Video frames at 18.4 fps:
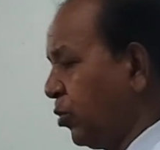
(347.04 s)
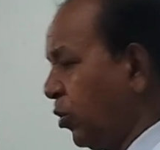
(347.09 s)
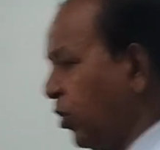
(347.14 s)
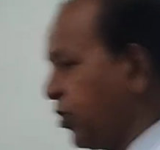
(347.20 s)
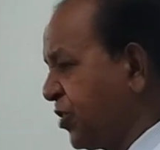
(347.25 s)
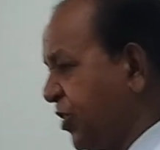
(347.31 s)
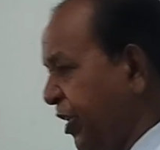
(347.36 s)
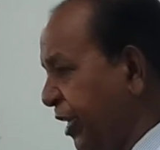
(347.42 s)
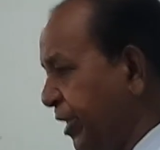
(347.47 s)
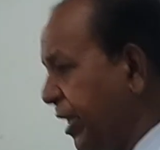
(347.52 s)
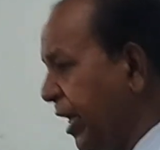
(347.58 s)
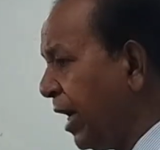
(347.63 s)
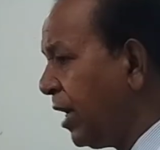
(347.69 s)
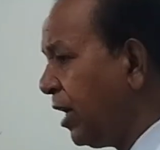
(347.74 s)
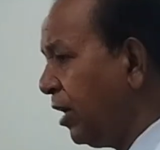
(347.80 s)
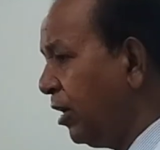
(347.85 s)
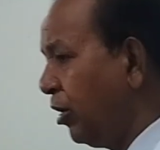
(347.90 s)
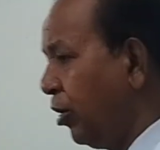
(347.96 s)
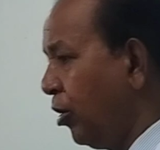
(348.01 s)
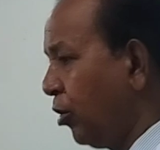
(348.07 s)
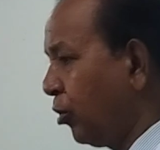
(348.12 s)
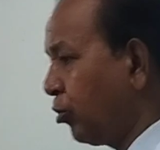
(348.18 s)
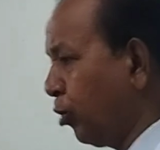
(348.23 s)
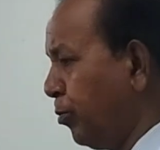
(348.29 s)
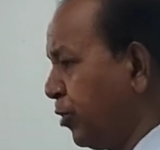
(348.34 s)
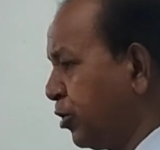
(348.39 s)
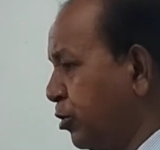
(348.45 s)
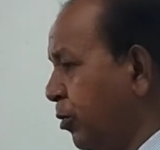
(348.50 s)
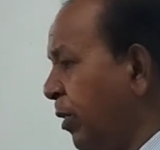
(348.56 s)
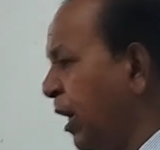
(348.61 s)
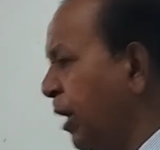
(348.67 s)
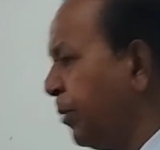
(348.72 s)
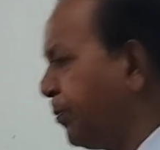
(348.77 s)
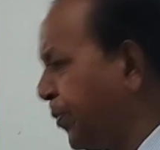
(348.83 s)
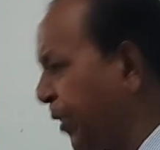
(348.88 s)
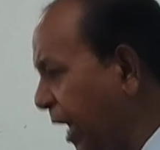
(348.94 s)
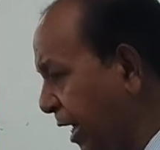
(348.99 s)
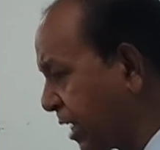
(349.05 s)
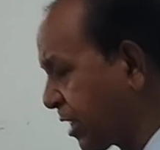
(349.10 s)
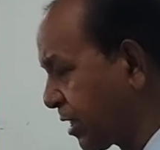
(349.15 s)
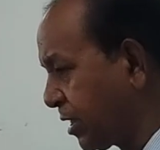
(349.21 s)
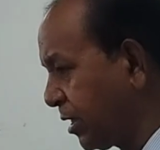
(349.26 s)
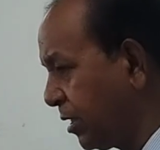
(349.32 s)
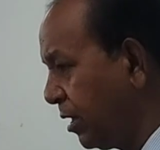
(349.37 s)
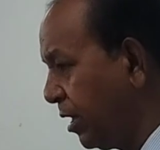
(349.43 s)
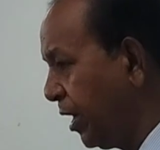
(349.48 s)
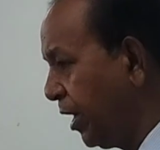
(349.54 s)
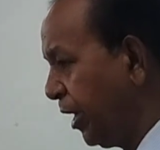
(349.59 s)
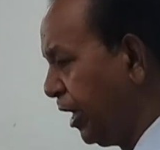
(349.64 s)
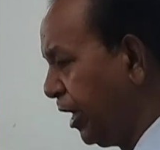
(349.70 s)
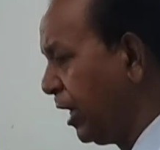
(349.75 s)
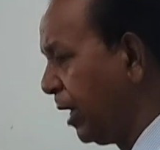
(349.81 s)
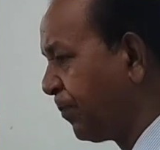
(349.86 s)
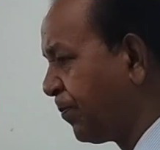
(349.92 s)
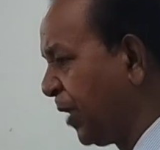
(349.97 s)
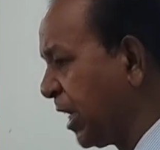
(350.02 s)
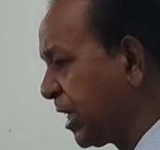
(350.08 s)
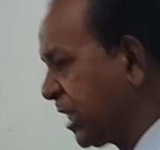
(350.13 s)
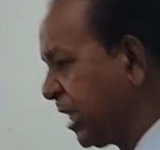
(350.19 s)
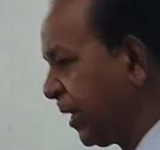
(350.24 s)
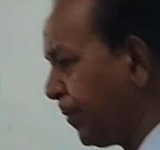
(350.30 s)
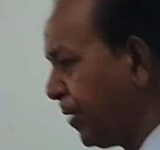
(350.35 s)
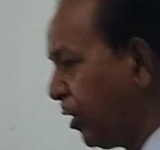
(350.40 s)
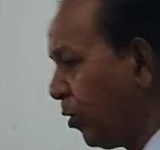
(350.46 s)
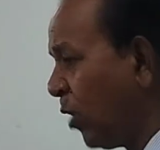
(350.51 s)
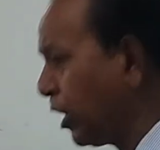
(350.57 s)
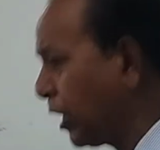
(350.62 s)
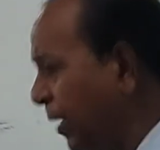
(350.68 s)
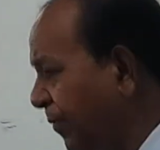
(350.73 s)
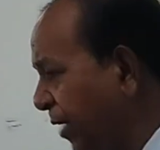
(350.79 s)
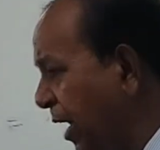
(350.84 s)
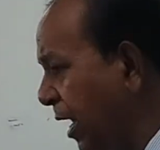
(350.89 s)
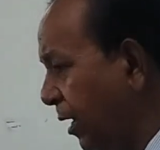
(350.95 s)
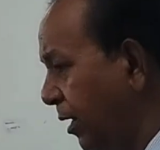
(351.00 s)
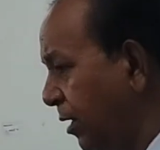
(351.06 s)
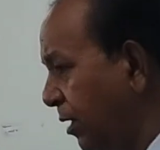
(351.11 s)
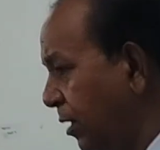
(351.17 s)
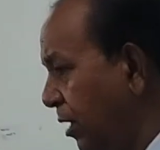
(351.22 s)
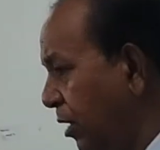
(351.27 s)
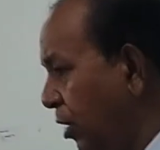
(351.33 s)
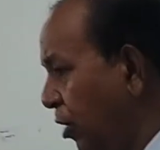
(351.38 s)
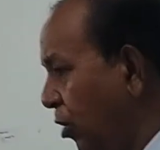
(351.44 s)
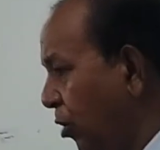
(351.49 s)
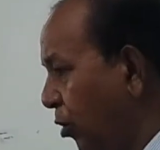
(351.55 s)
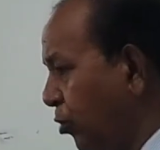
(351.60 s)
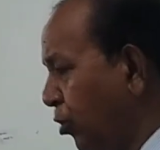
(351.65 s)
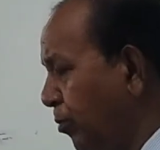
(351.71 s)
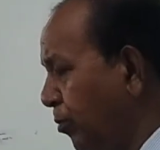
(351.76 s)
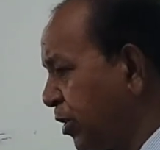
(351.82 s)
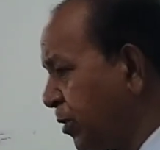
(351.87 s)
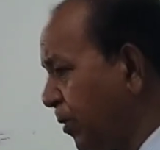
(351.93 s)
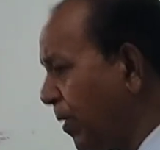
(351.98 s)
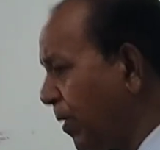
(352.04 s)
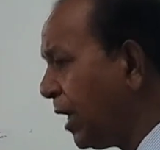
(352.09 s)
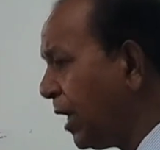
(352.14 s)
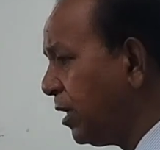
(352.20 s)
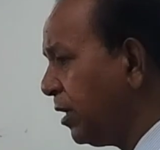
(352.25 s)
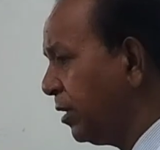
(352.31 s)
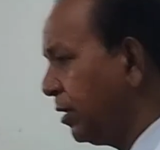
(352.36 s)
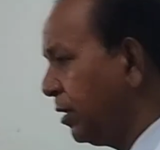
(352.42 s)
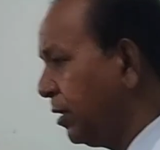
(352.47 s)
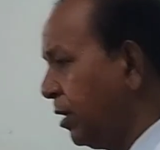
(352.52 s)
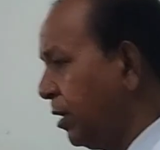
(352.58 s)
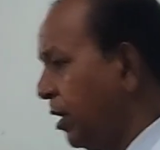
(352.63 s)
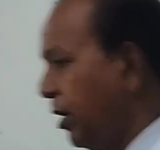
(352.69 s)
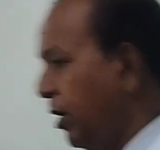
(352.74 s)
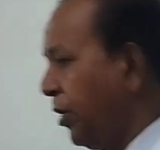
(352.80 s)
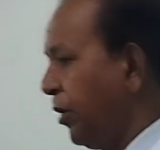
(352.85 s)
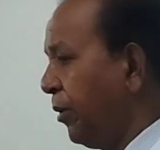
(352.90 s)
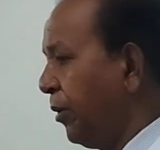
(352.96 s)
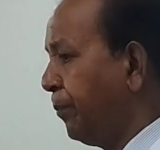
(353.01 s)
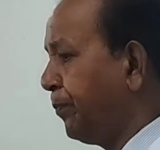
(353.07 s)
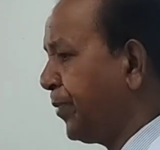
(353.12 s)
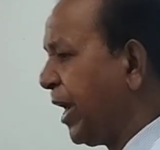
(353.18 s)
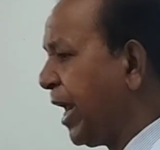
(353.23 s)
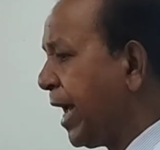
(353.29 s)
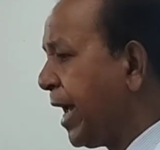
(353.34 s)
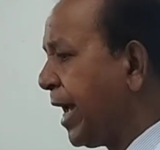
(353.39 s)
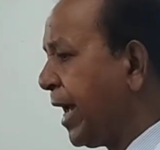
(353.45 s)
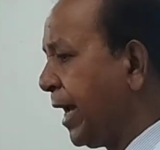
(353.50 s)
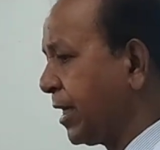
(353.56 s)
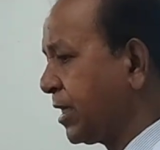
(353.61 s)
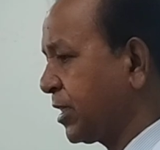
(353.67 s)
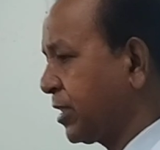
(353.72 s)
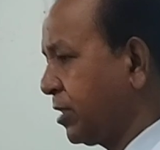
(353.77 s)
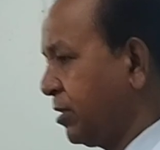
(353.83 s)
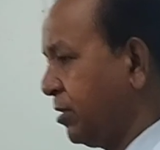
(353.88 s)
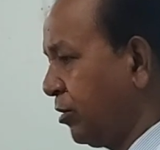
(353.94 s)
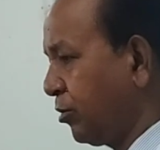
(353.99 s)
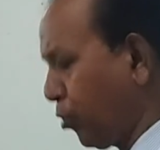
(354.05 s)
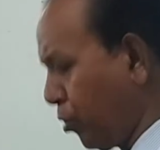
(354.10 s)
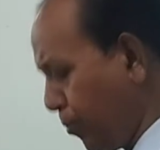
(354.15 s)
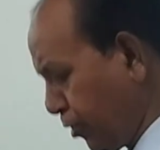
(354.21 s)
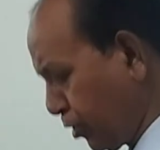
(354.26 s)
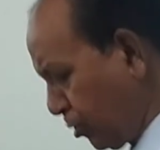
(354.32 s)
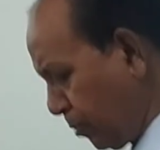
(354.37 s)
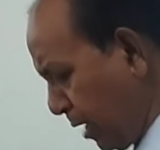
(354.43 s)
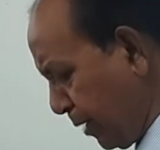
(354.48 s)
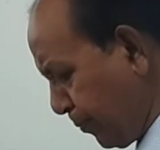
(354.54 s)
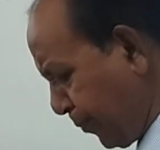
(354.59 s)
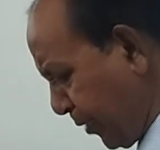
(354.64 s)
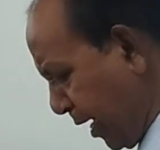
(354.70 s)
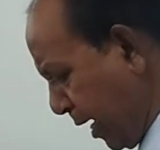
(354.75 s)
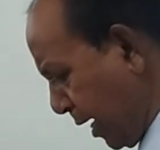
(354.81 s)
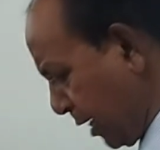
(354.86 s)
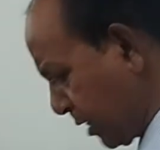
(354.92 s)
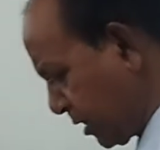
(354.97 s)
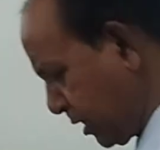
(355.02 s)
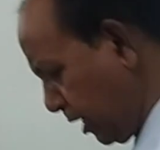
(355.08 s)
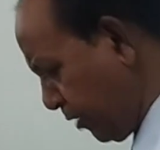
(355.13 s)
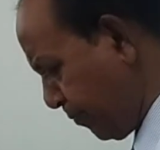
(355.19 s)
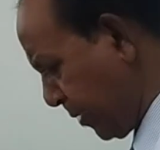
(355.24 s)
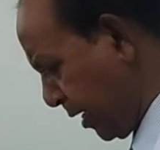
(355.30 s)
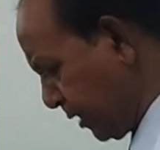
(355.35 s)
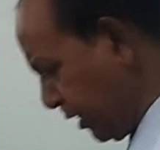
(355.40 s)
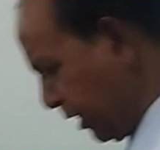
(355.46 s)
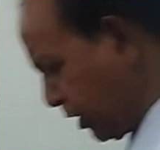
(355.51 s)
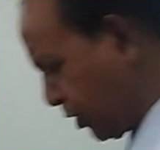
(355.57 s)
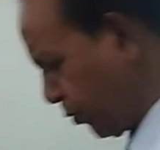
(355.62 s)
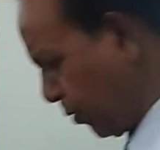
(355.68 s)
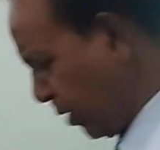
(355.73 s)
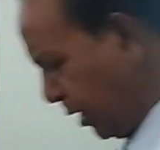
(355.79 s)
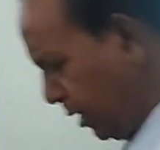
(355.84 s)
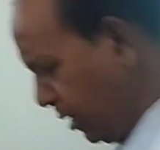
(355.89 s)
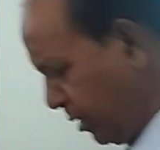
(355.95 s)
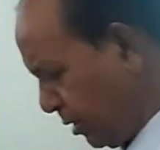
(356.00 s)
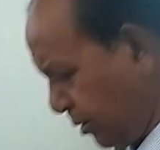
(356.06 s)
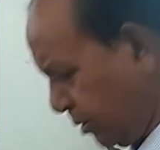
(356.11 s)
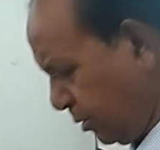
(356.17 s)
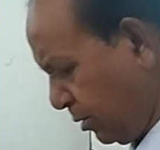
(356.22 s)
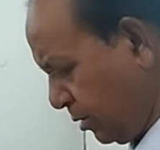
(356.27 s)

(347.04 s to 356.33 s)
To see the chromosomal breaks. In a plastic, what happened? Chromosomal breaks. Remember this one.